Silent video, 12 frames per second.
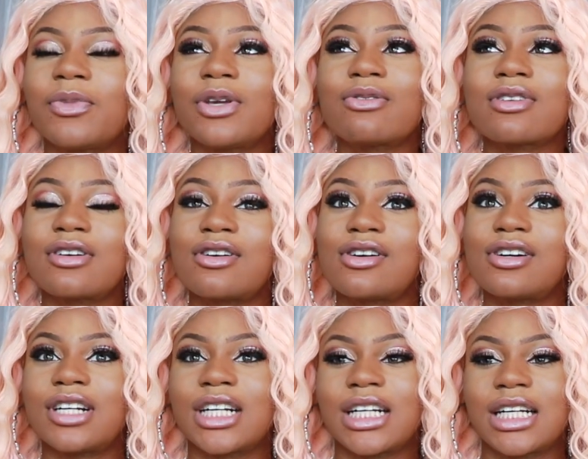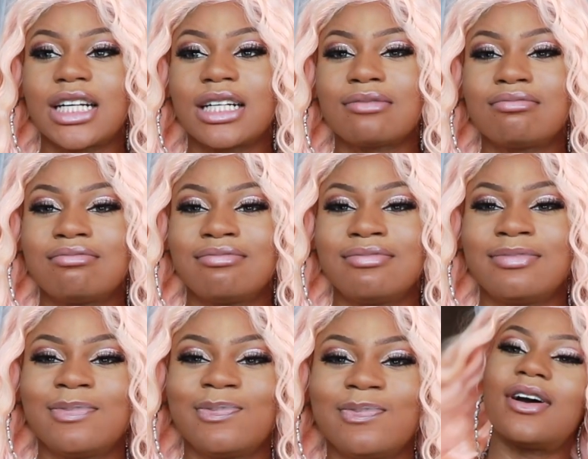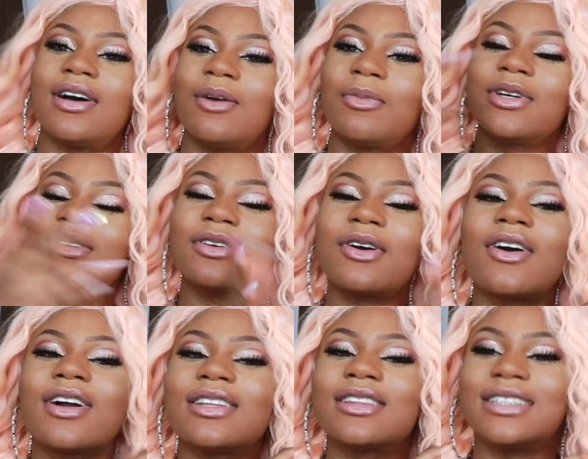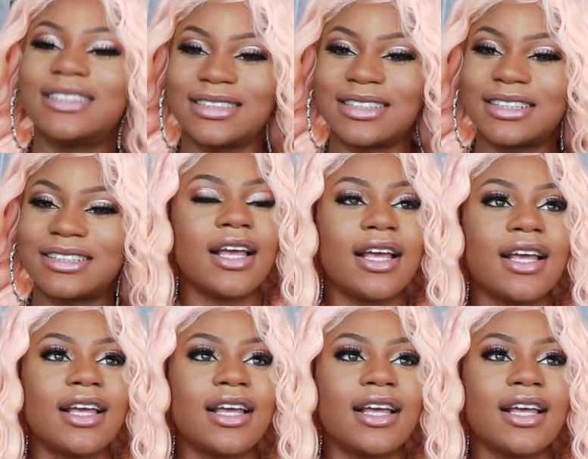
we're gonna call her Linda.